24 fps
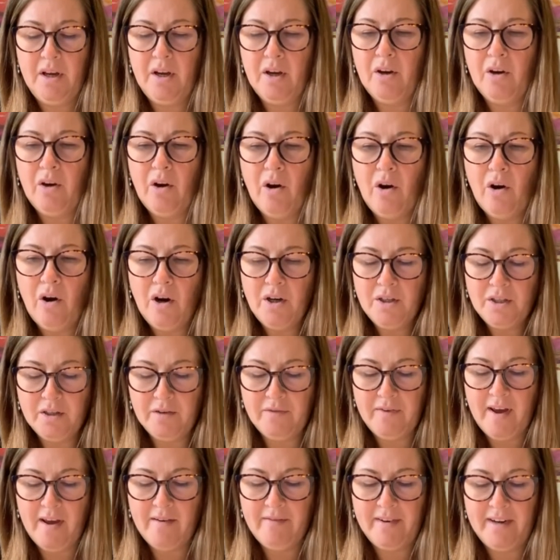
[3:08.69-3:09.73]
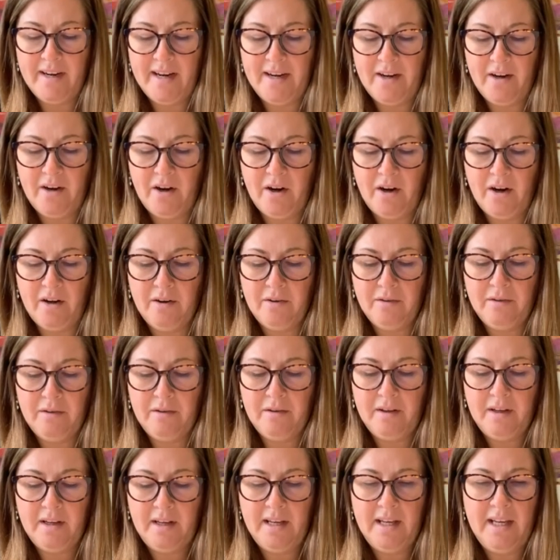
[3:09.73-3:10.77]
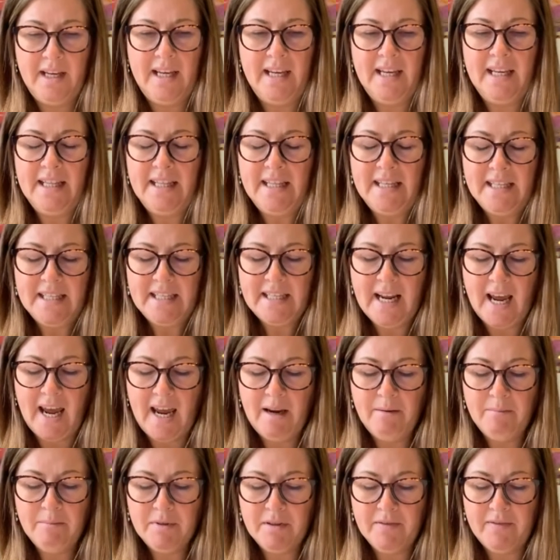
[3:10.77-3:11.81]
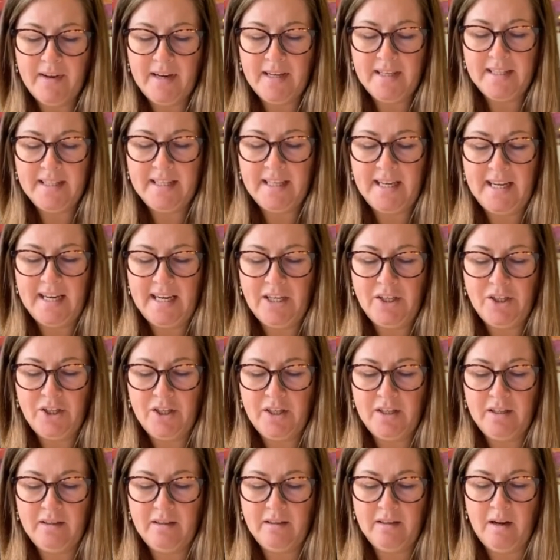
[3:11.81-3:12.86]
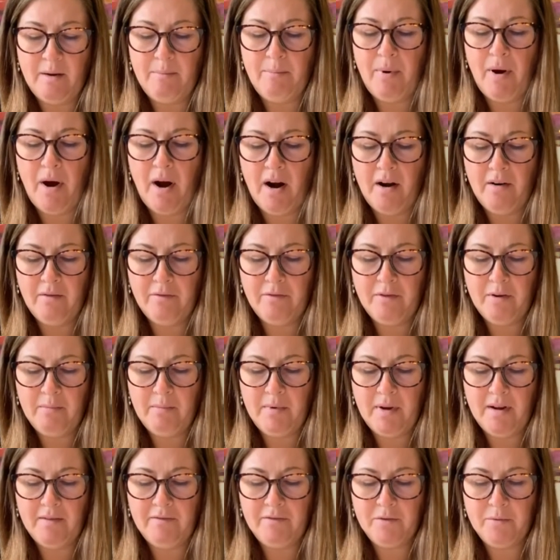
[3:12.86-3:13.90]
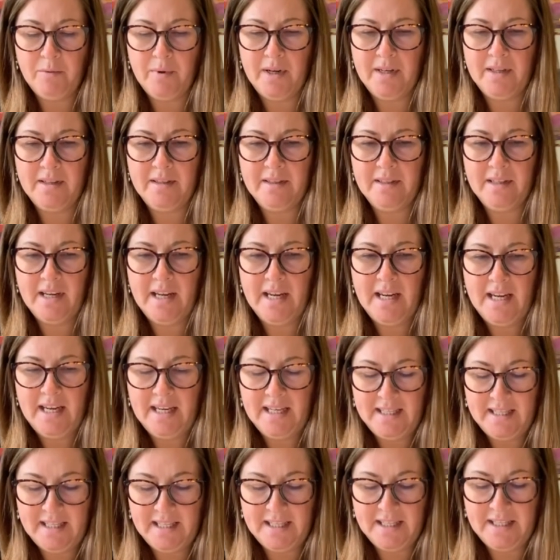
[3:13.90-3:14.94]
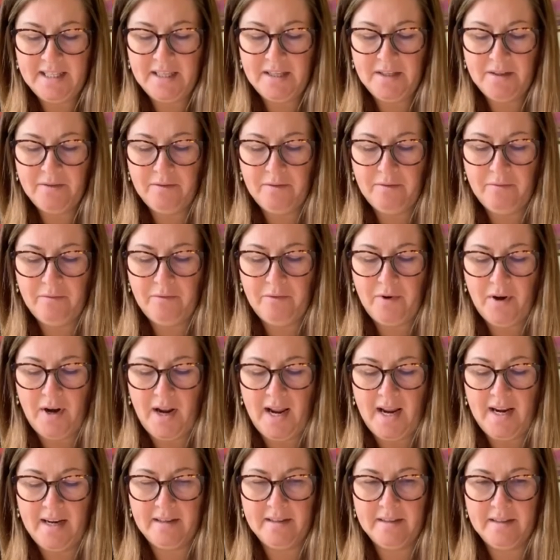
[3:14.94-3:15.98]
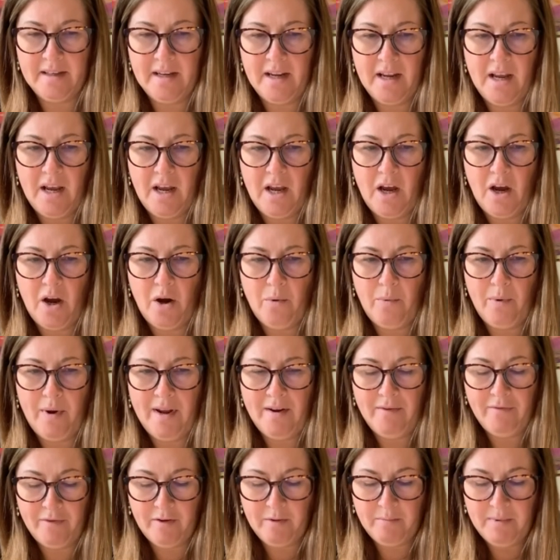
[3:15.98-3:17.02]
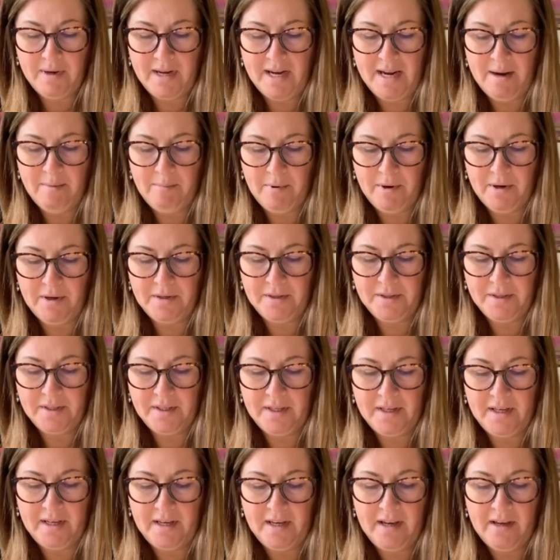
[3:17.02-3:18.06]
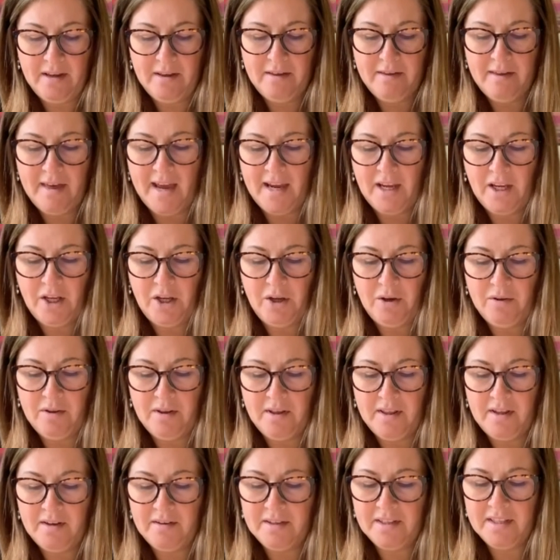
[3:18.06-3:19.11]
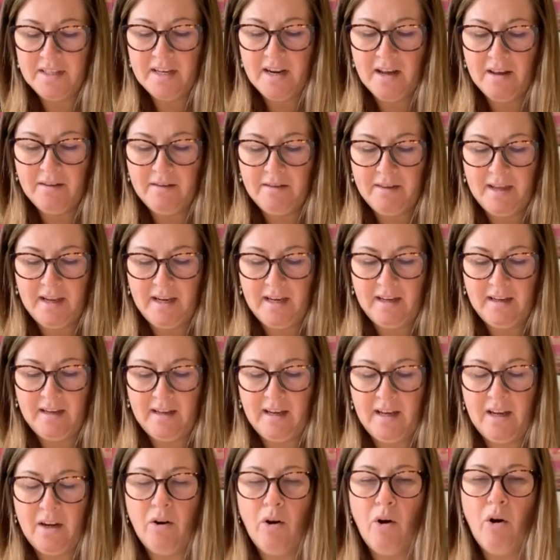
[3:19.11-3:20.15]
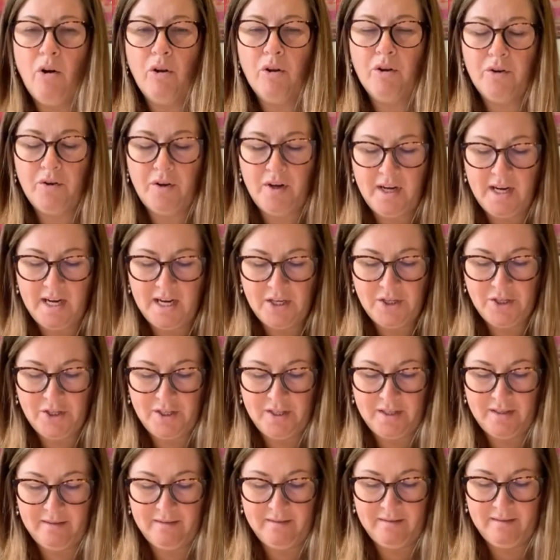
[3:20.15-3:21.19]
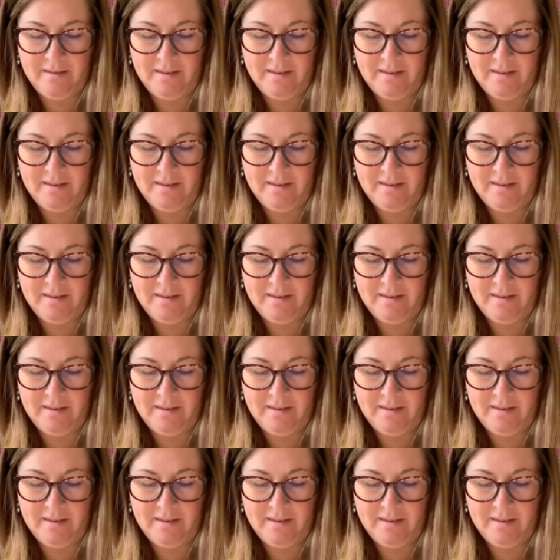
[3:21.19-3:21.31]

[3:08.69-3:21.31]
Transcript: God of heaven and earth, in these times of isolation, apart from loved ones, distant from friends, away from neighbours, thank you that there is nothing in all creation,